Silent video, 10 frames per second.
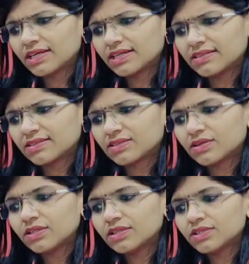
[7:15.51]
It is
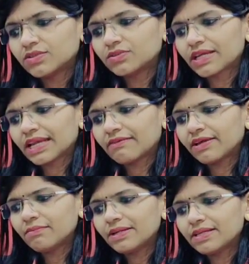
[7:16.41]
not too
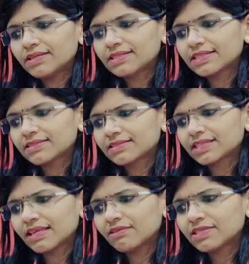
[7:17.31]
relevant, but
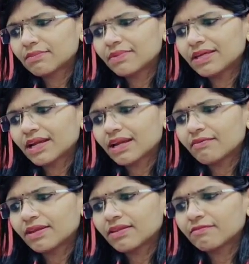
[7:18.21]
it's a
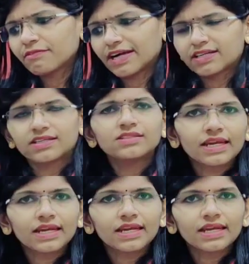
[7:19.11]
semi-relevant factor,
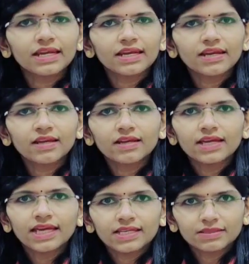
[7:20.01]
so you can
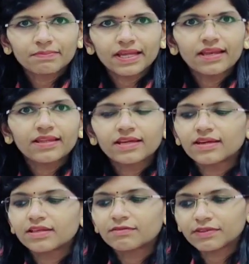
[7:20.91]
explain that
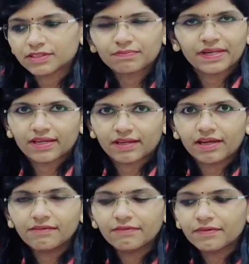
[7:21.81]
in the first
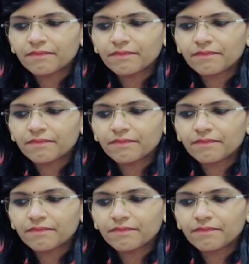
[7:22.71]
paragraph,